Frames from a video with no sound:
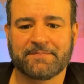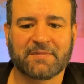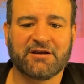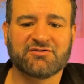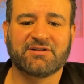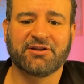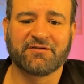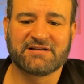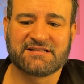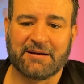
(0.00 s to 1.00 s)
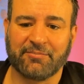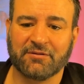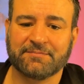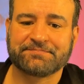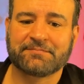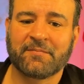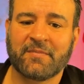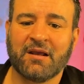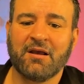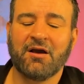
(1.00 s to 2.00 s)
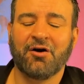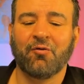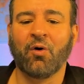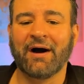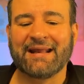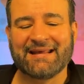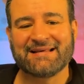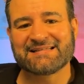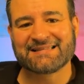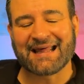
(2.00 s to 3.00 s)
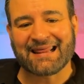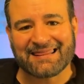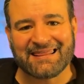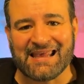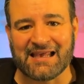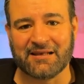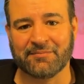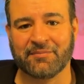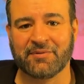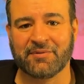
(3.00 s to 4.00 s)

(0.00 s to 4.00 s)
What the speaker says: Here's another example. What is the theme?